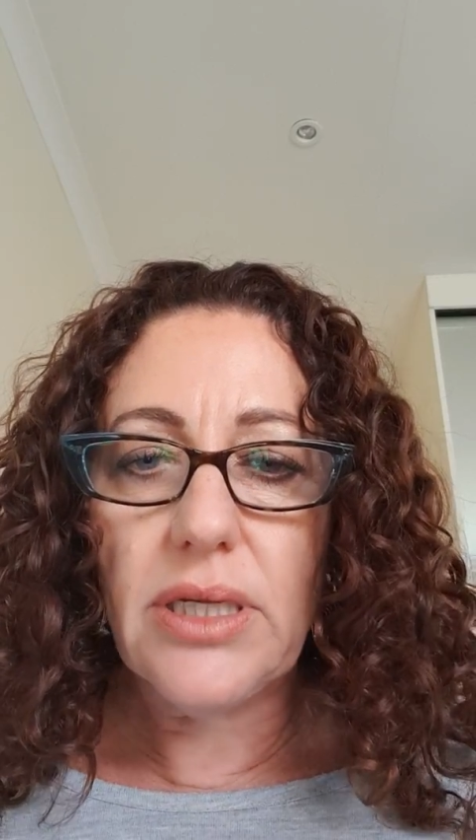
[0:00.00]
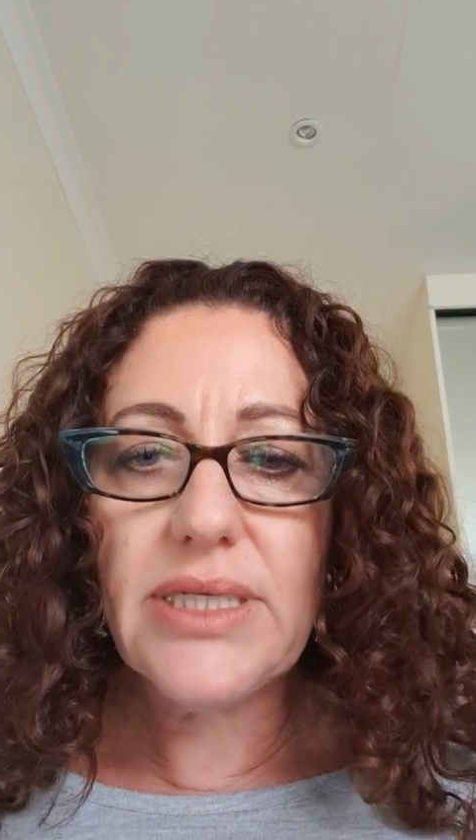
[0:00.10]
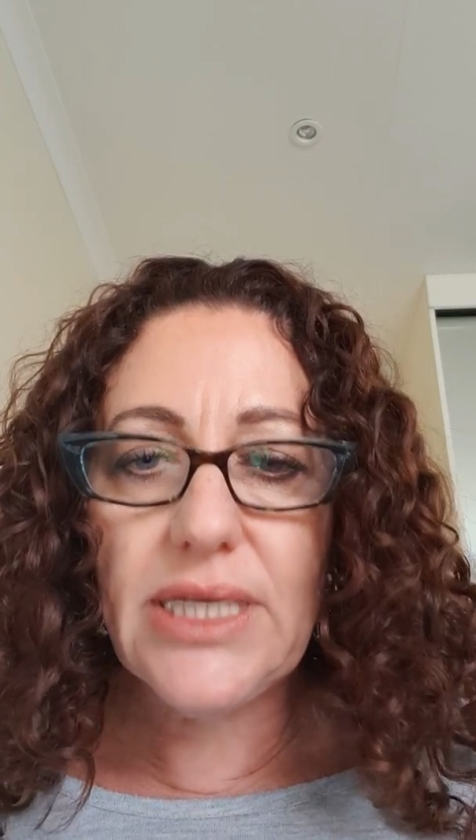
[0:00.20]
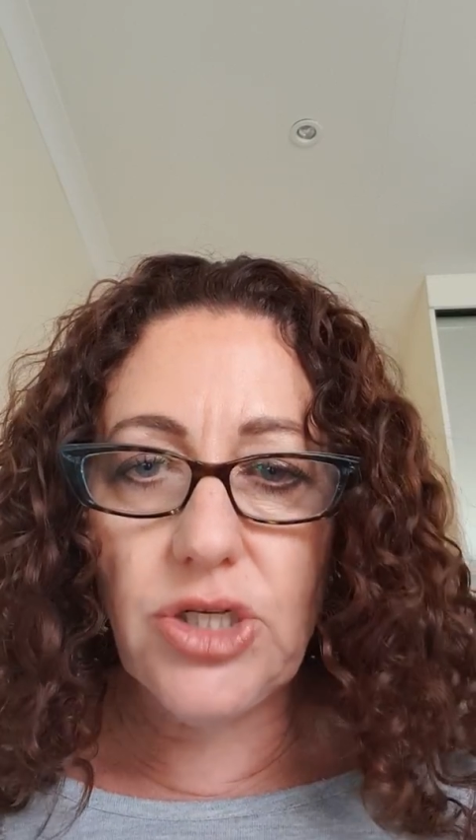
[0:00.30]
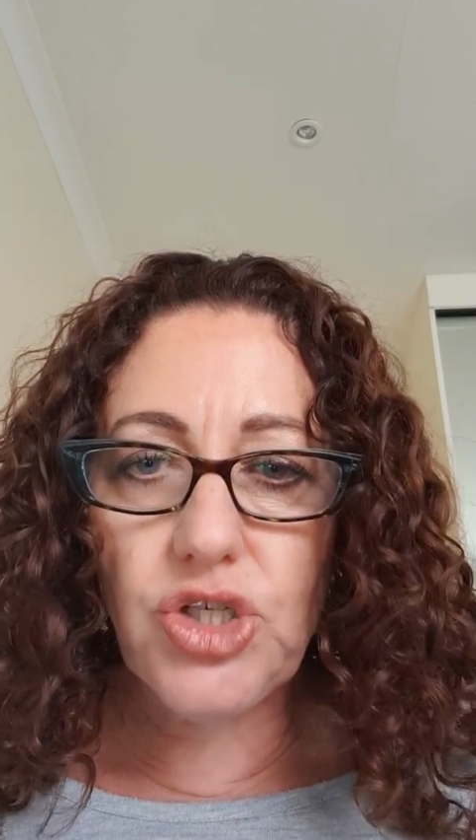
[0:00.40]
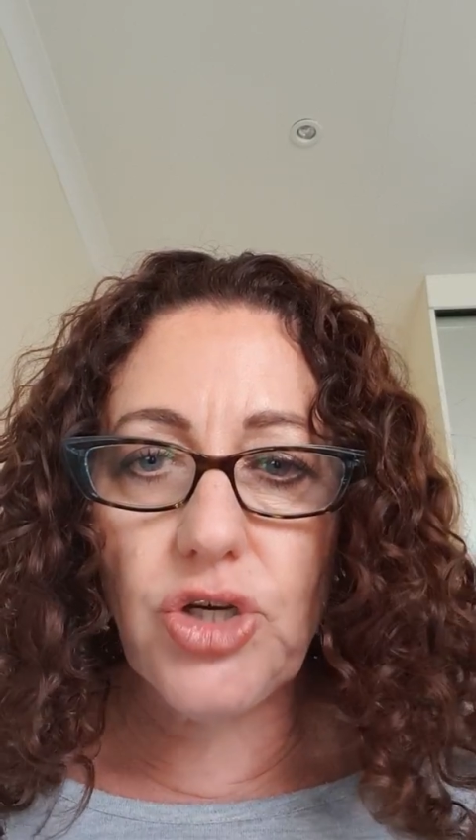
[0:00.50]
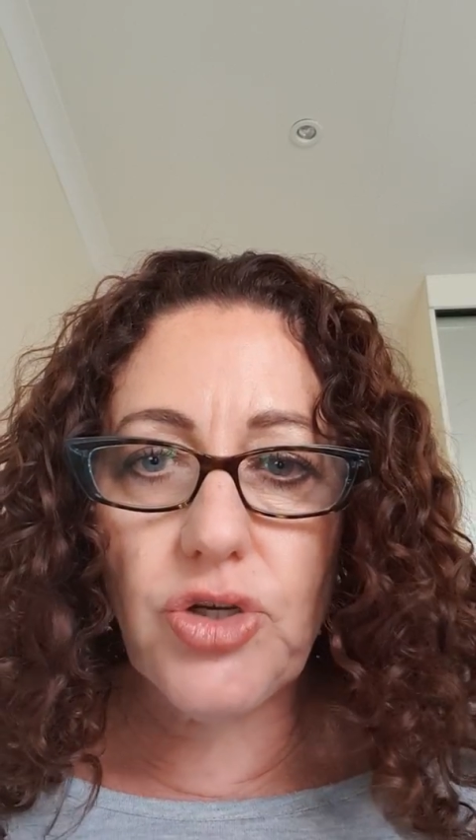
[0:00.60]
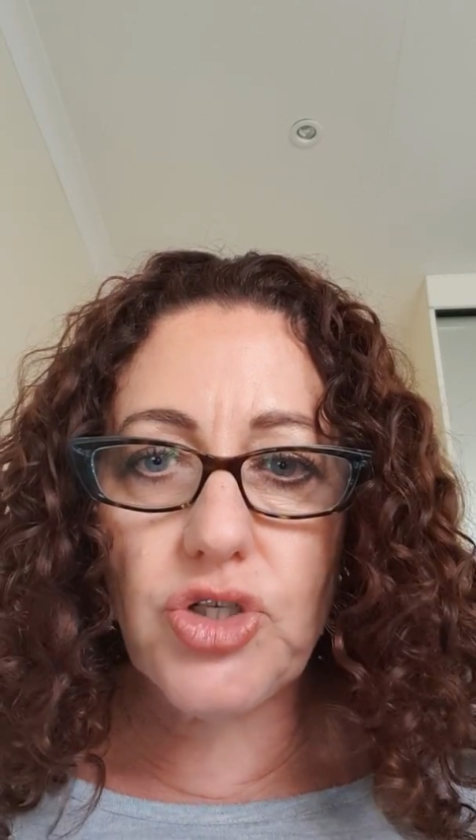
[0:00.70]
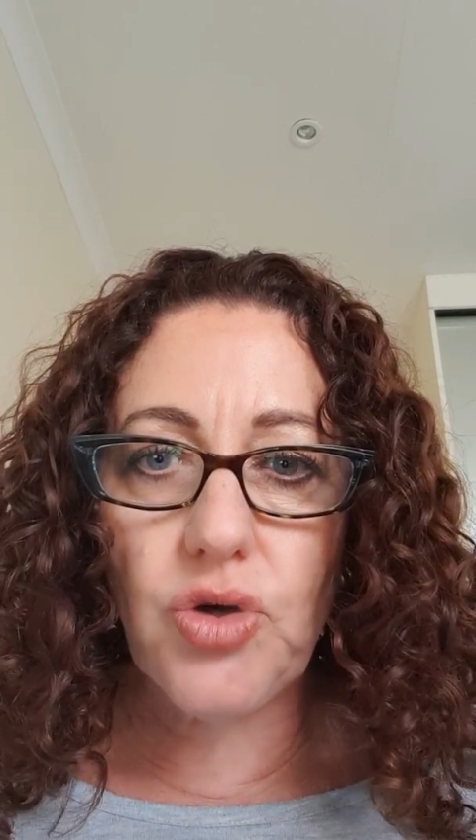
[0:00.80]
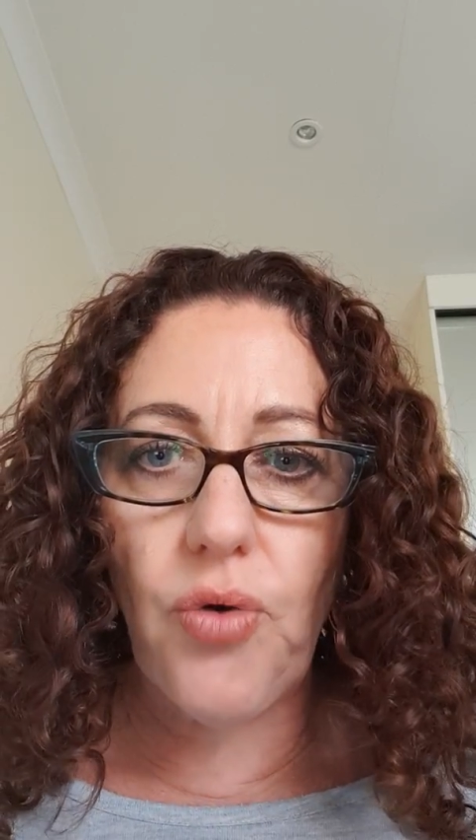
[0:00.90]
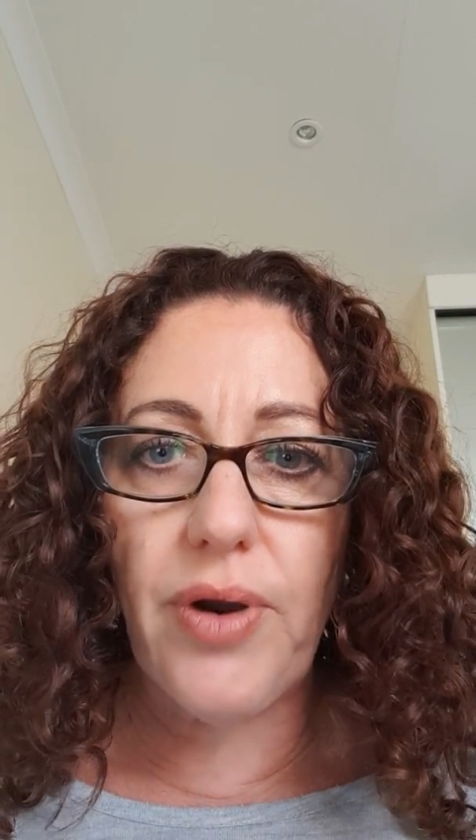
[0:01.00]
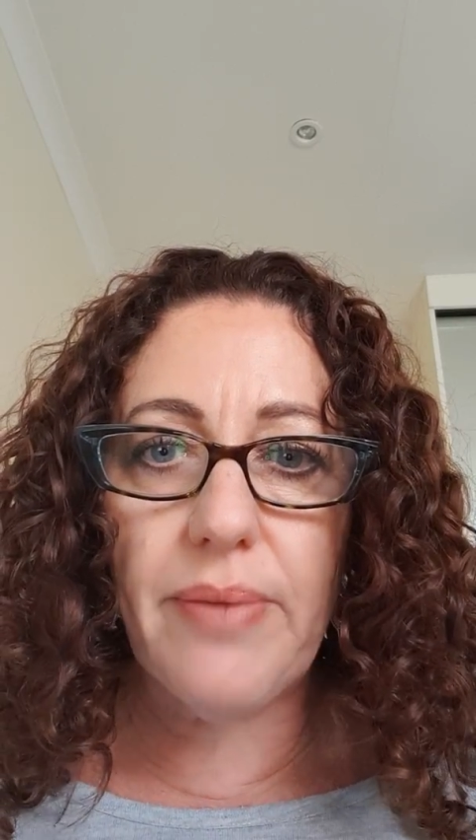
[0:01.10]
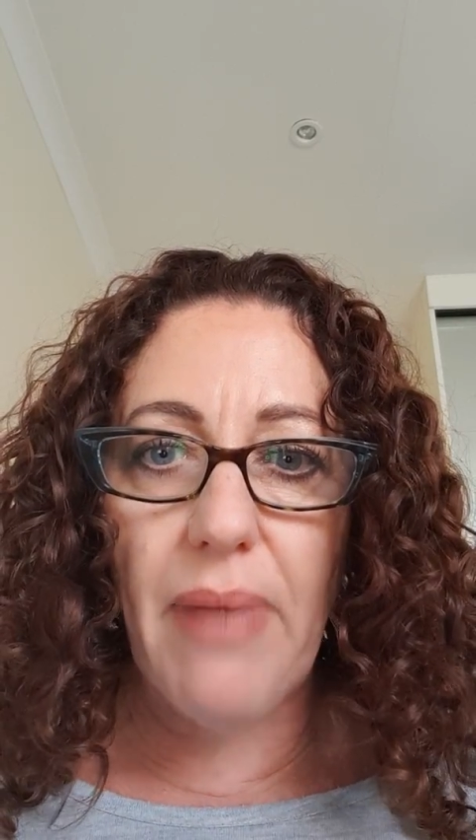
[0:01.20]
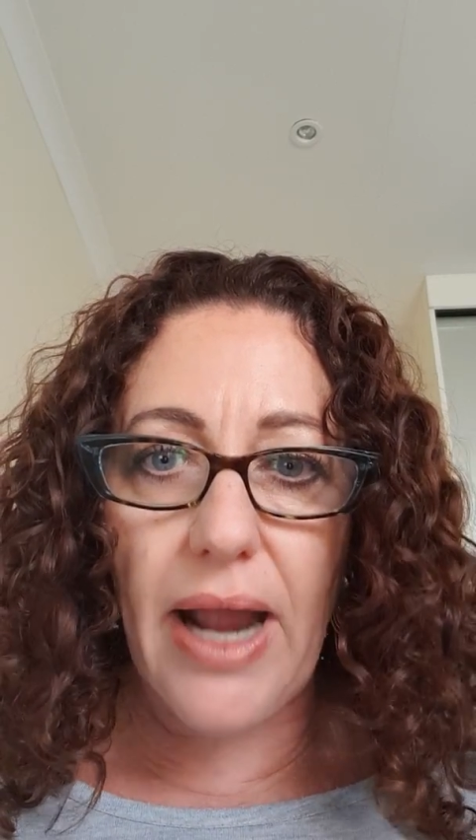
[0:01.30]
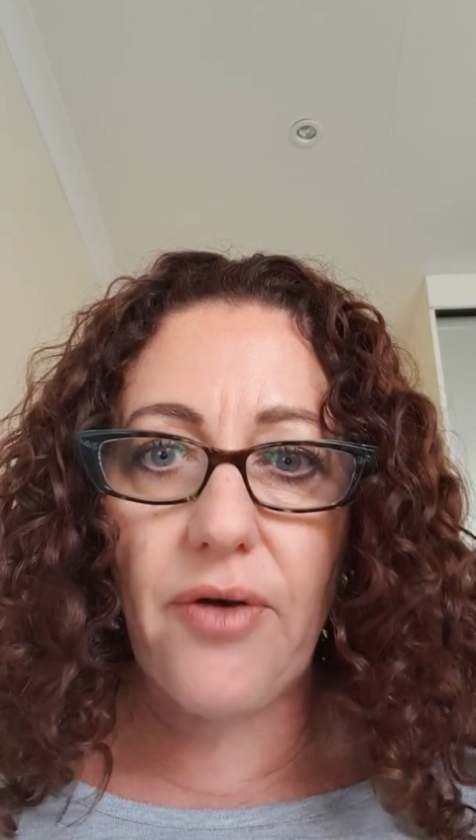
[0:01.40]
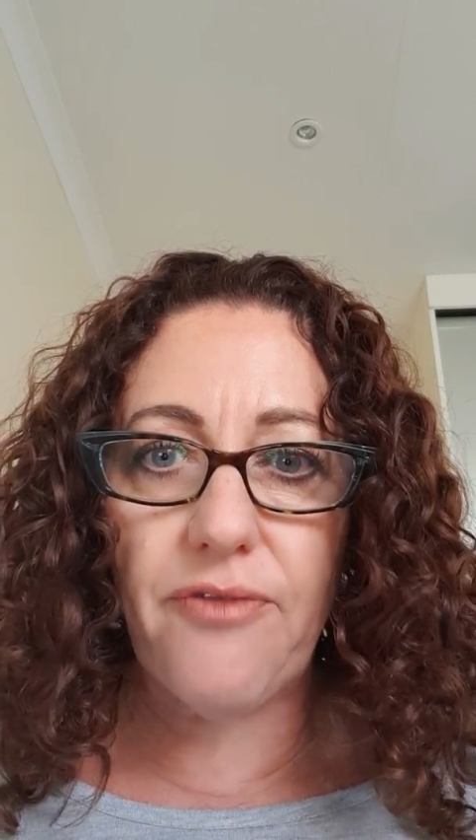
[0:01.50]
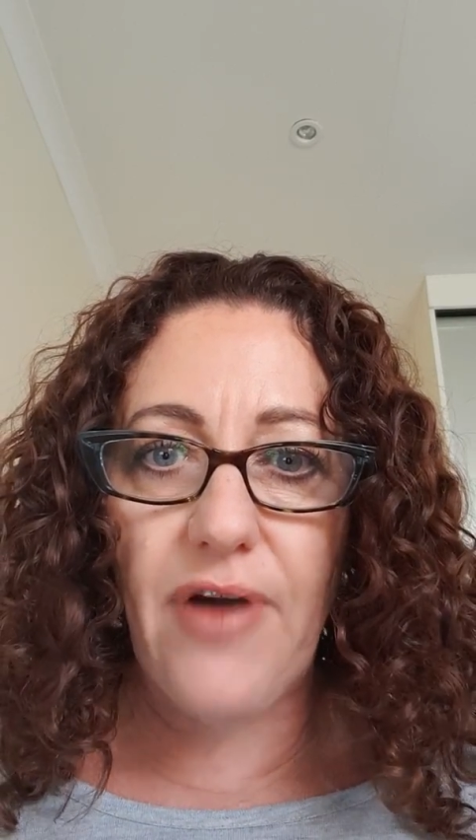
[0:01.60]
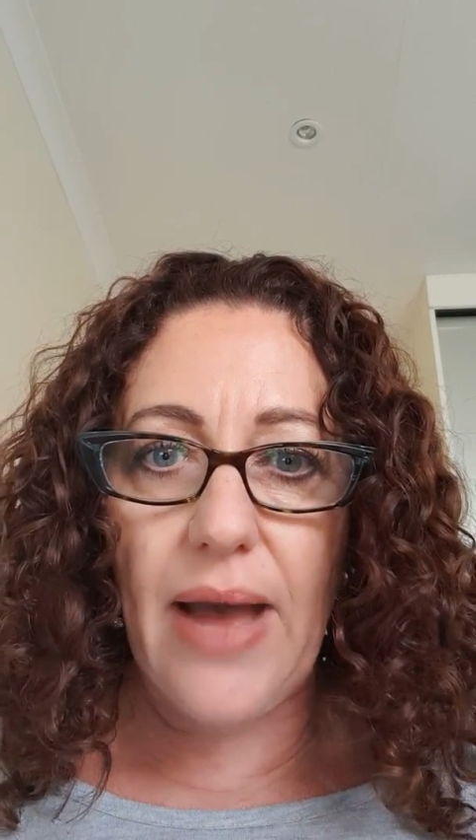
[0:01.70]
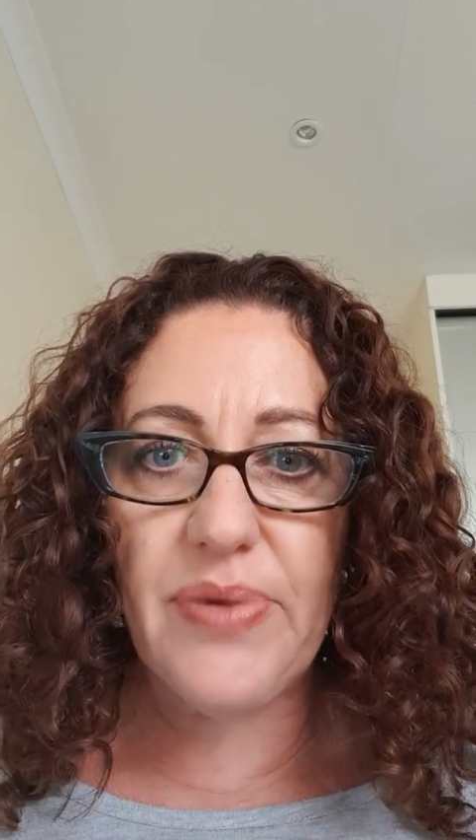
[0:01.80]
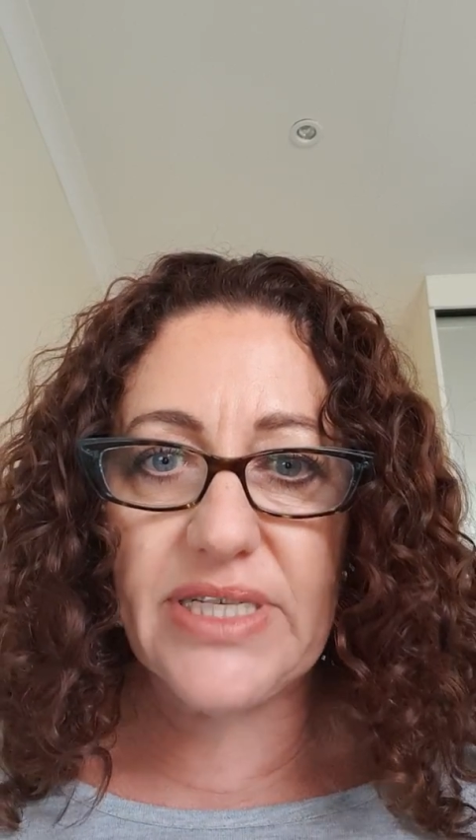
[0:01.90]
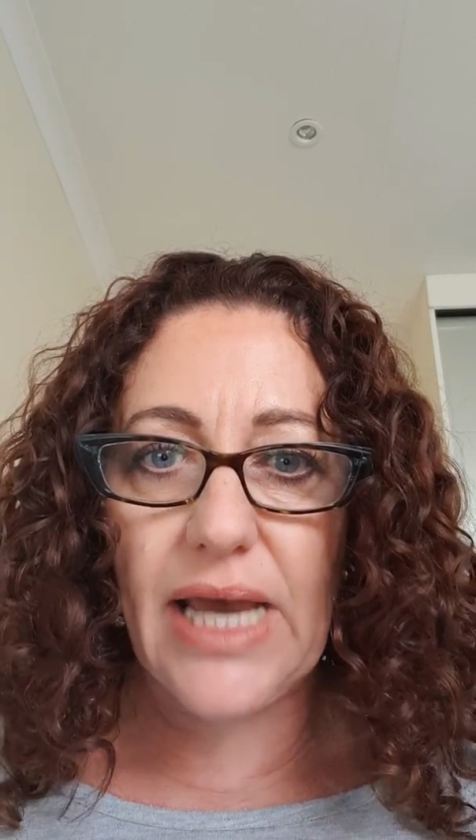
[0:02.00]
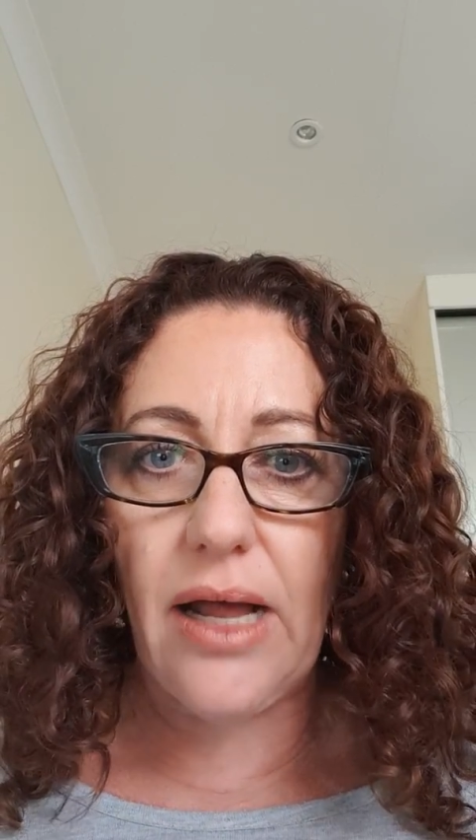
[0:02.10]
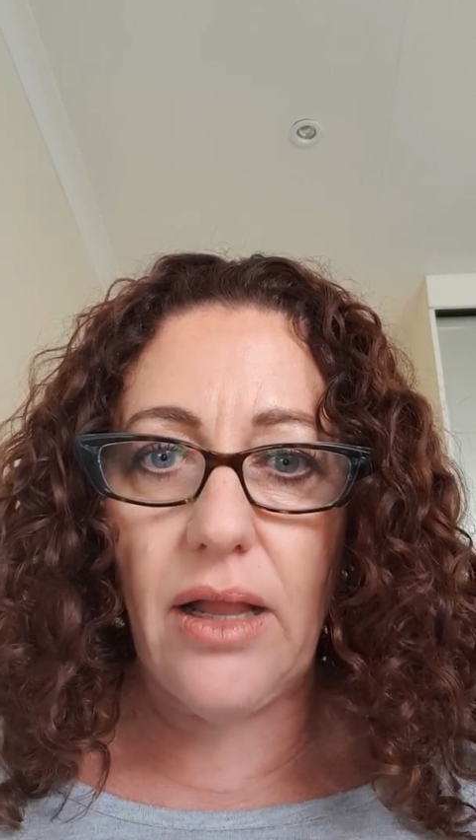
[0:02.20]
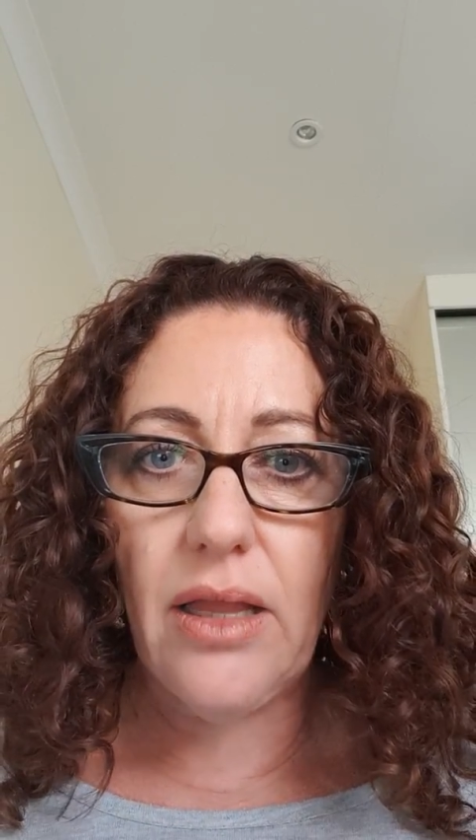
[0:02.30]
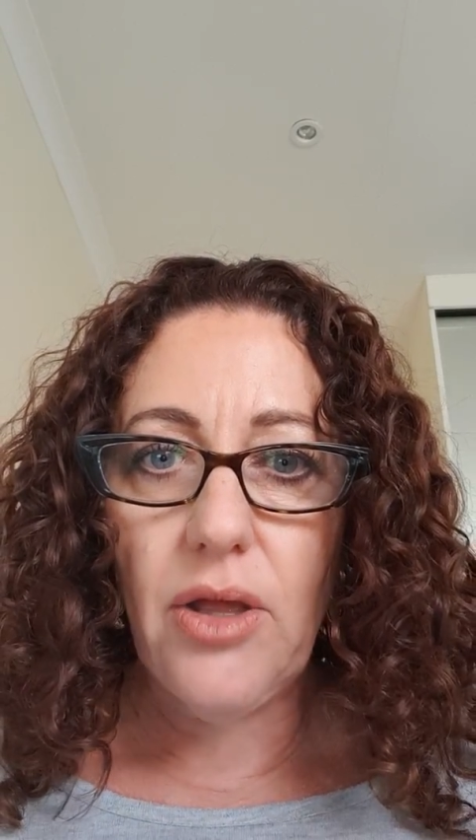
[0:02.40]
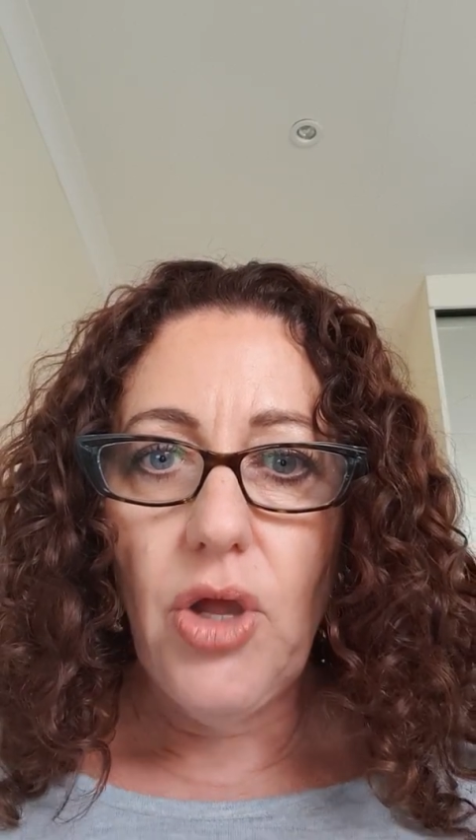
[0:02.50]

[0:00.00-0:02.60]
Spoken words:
t-shirt or a microfiber towel.